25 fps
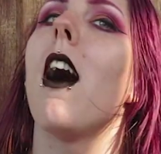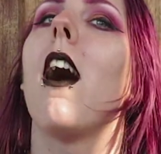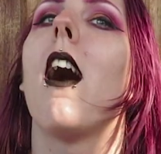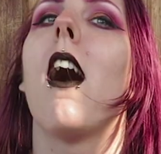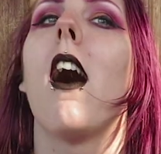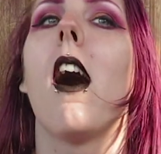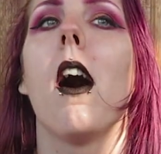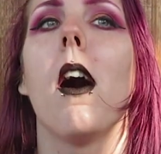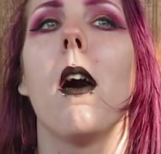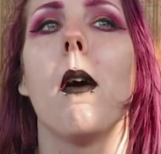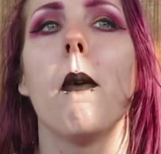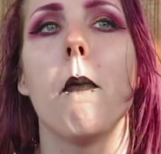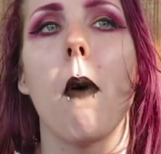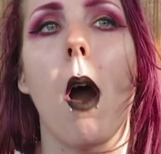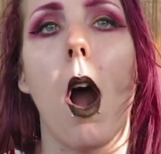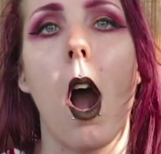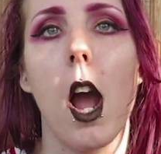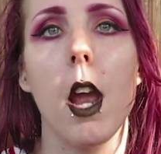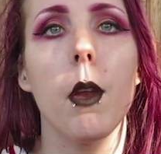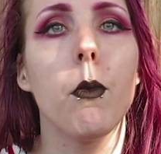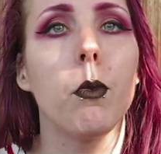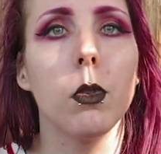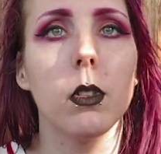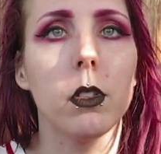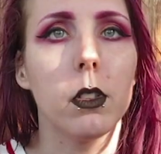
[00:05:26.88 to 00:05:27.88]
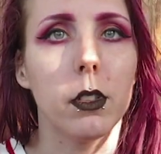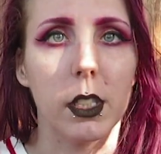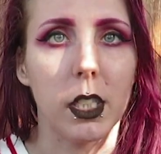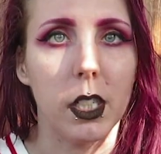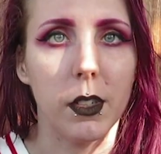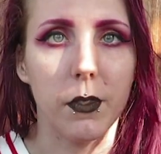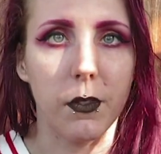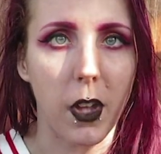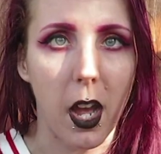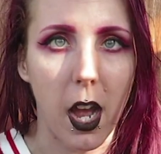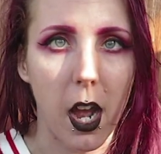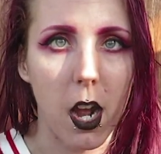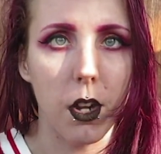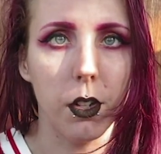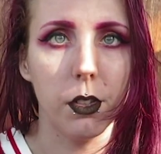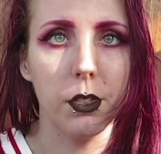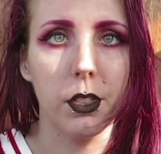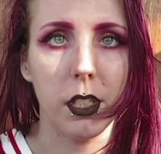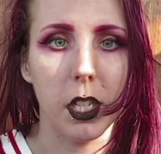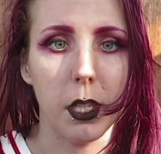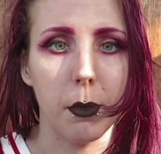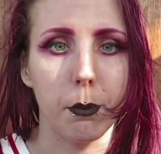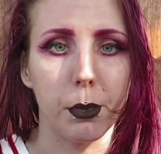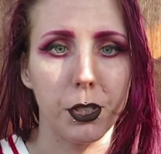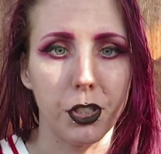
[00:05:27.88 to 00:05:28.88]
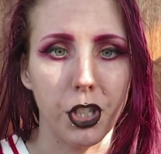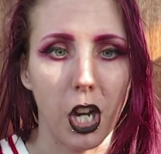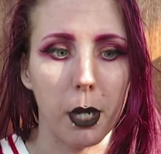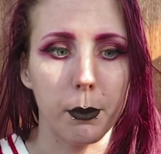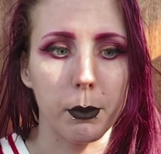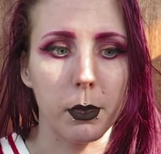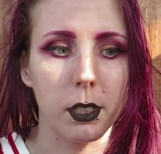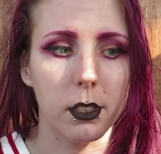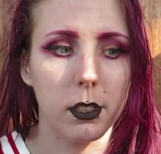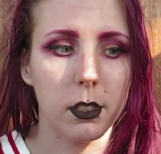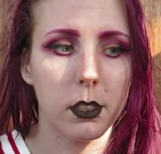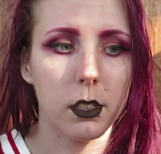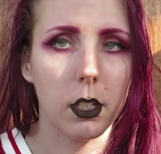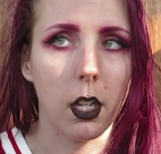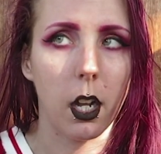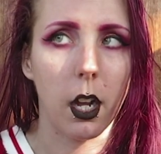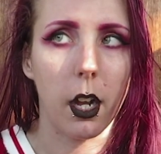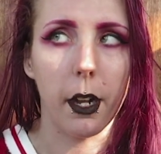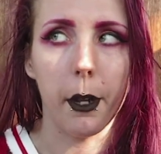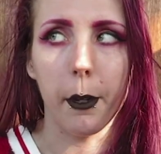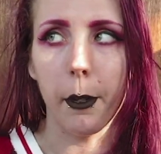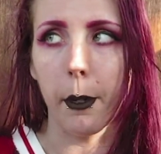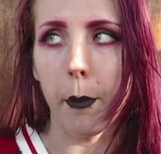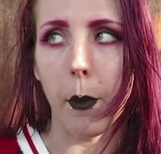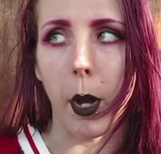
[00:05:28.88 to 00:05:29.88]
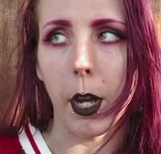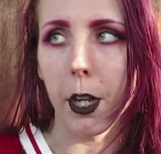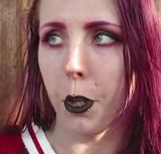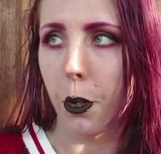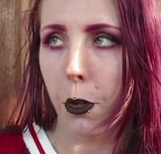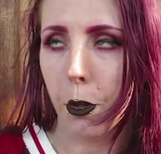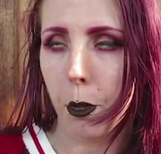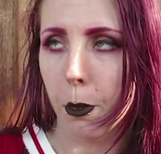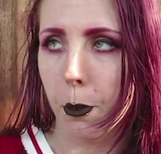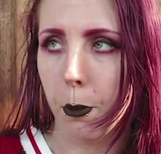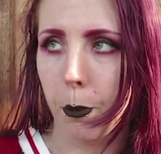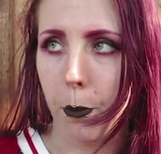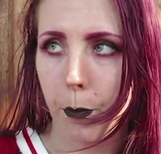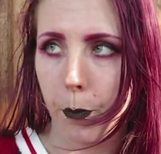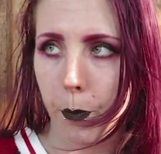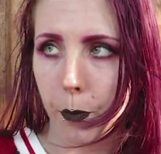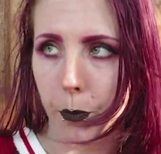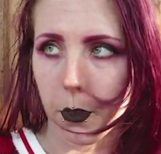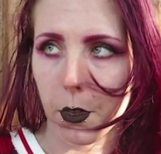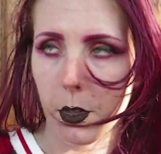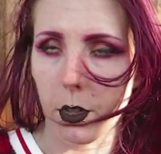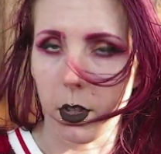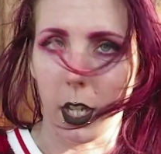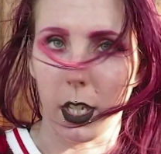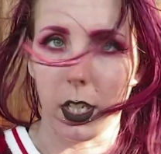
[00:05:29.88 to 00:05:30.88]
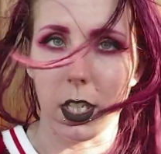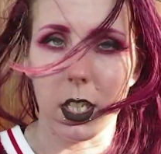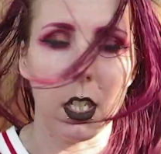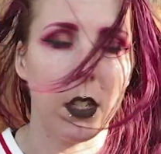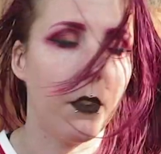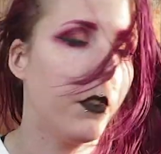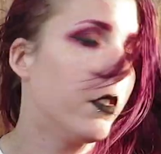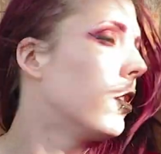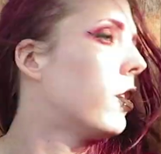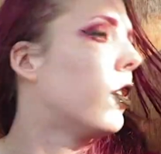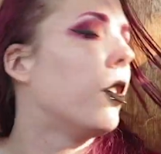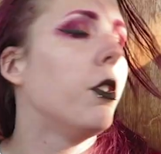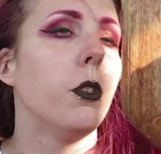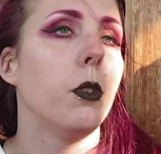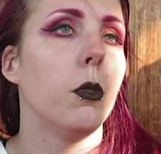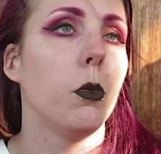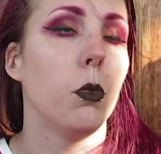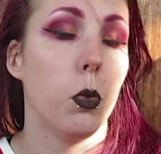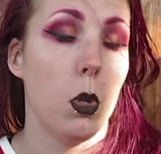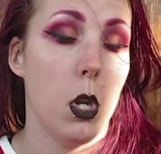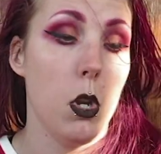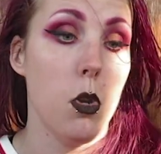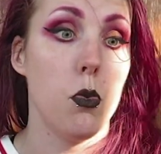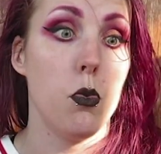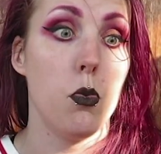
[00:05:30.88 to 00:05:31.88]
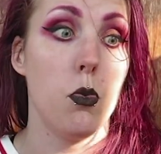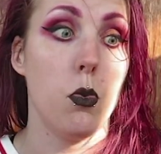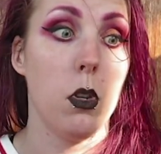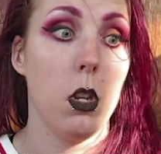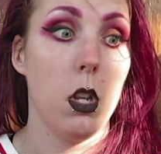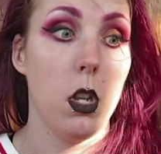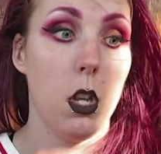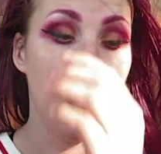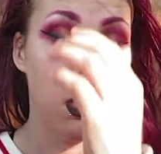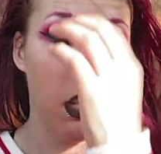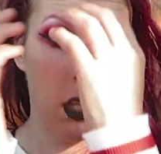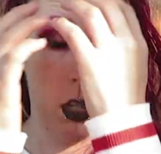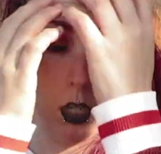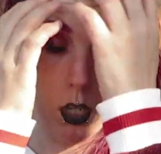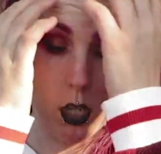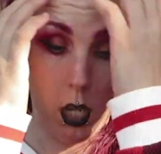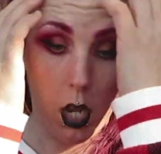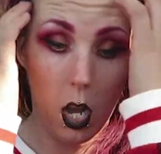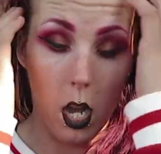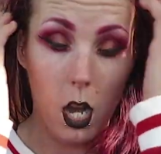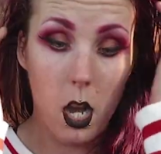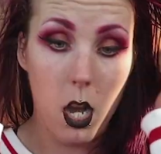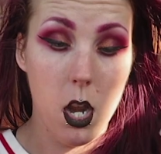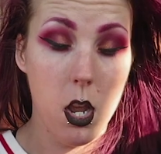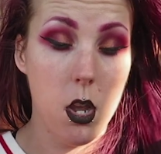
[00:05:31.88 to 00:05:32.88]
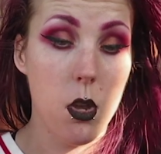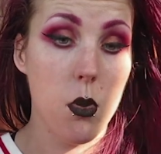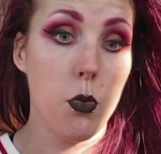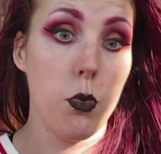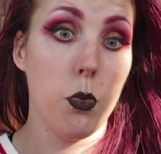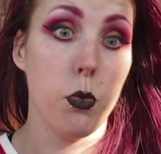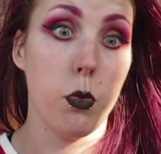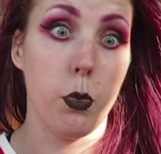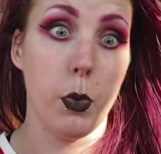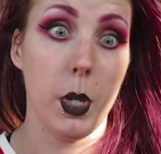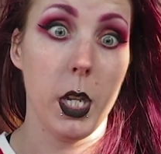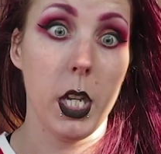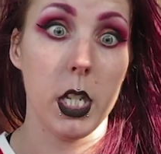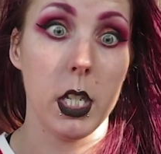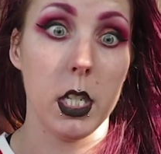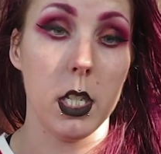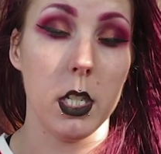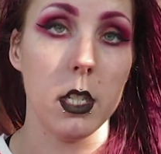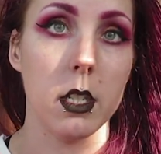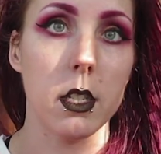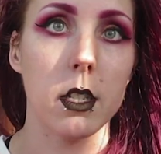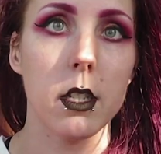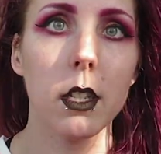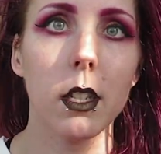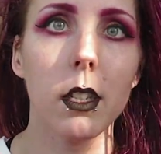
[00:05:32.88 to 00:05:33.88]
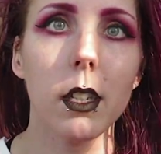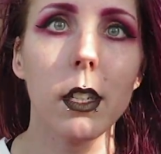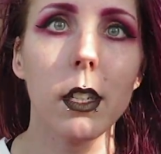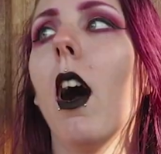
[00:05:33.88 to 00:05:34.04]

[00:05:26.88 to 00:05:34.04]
I will leave the house in pajamas. I go to, like, even to, whoa, hello wind.